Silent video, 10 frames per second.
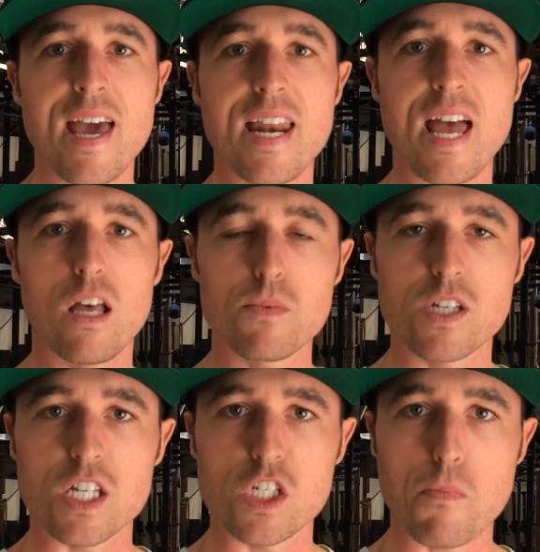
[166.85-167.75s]
It
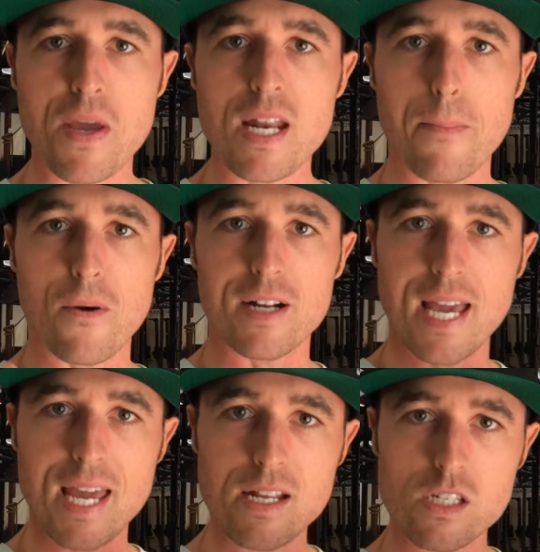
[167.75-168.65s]
helps us speed up our
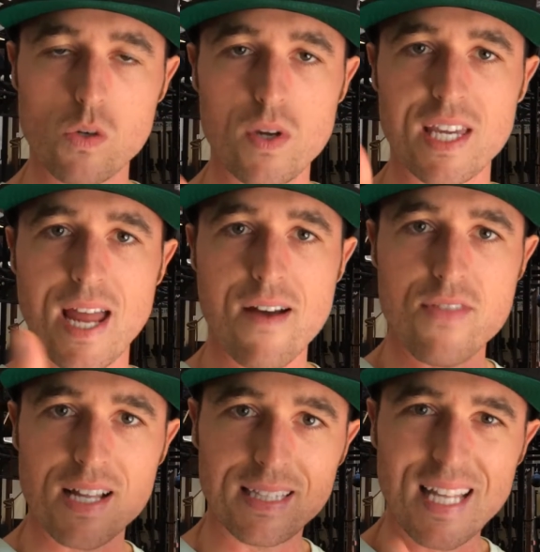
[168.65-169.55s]
cadence so we can
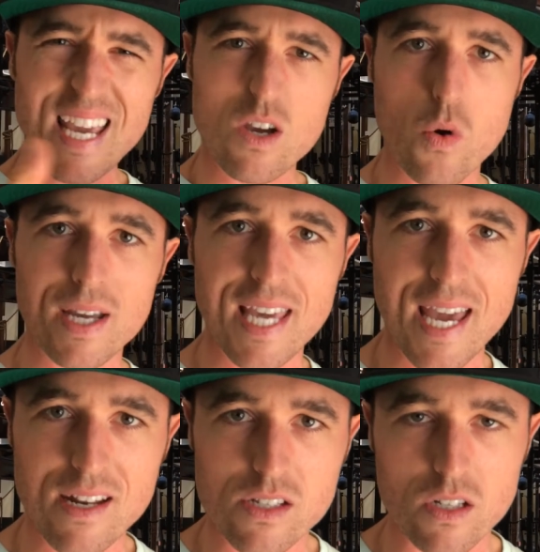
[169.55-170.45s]
have that light, quick
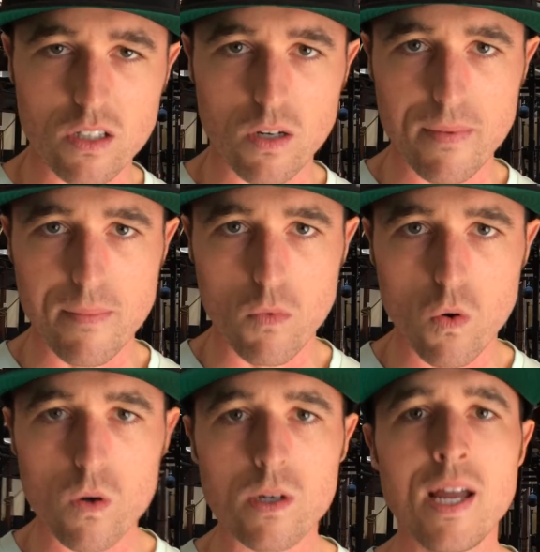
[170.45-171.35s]
cadence a little bit
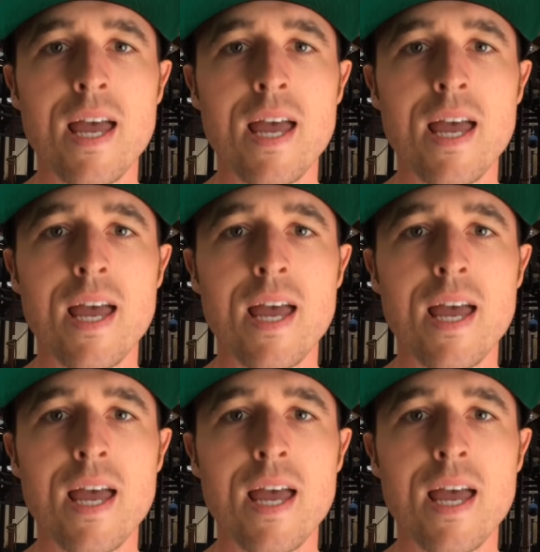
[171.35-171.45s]
more,